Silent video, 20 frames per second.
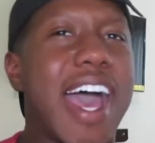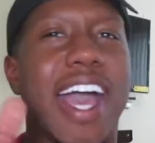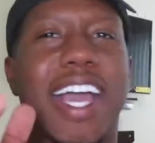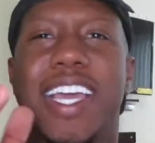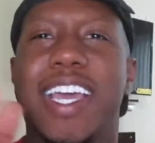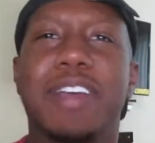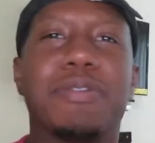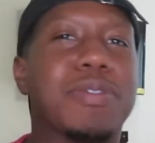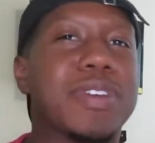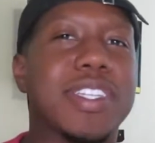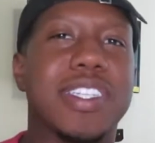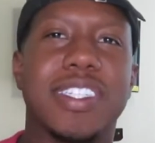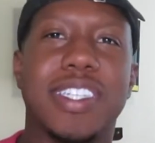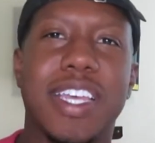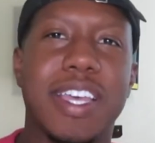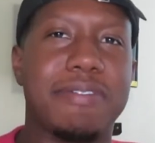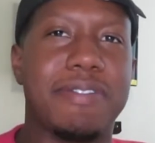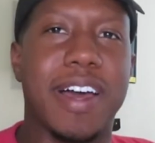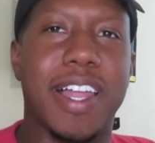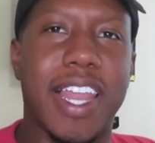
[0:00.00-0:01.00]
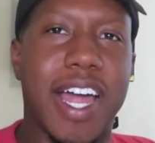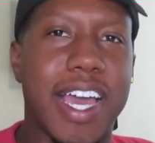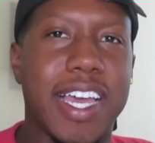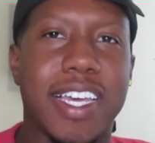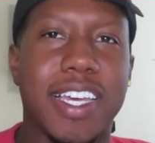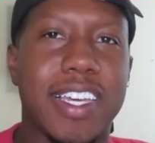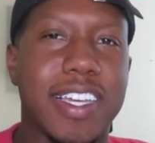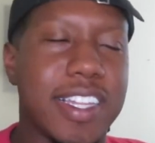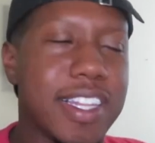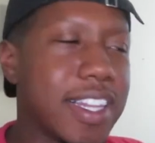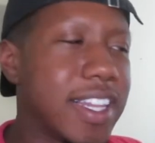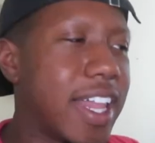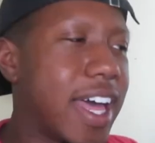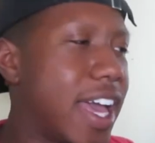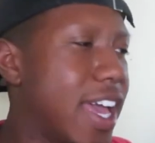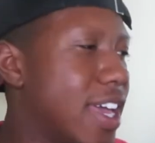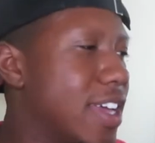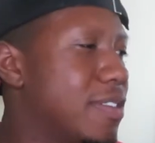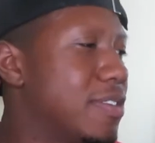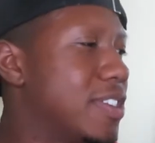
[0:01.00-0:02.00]
I can't really say if I like it.
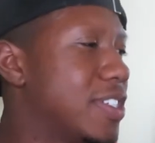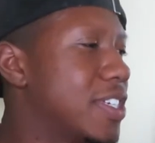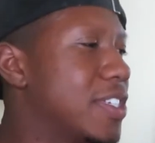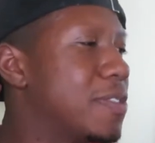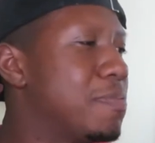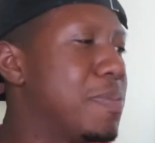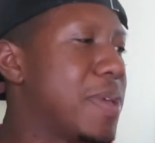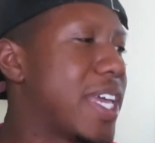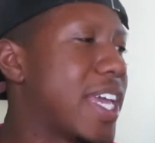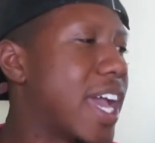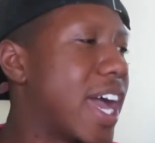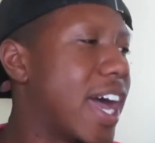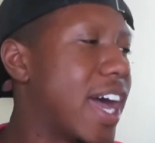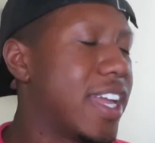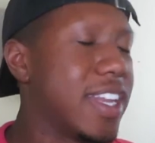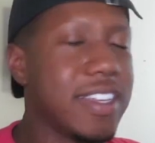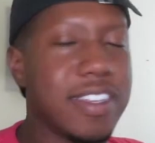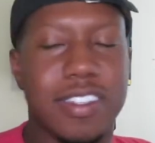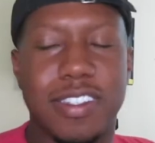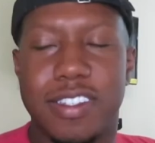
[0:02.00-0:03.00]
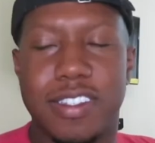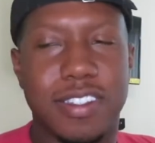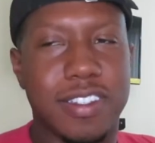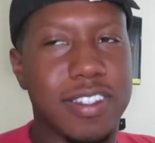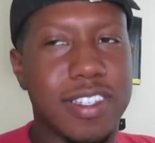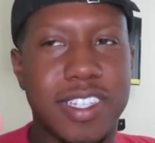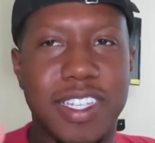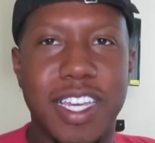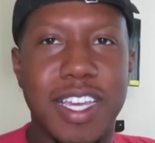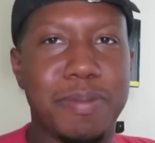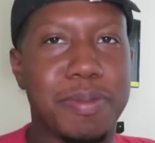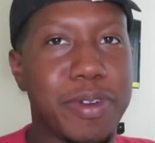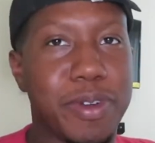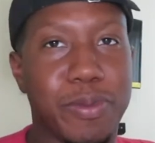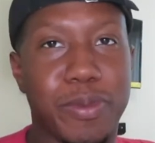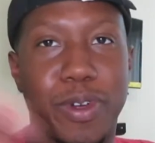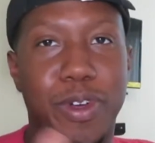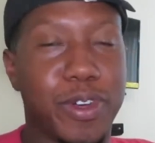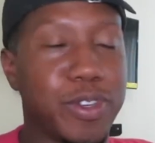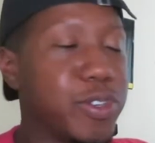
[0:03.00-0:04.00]
Like, just being honest, keeping it
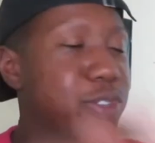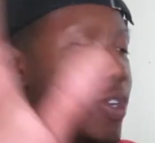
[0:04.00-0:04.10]
real.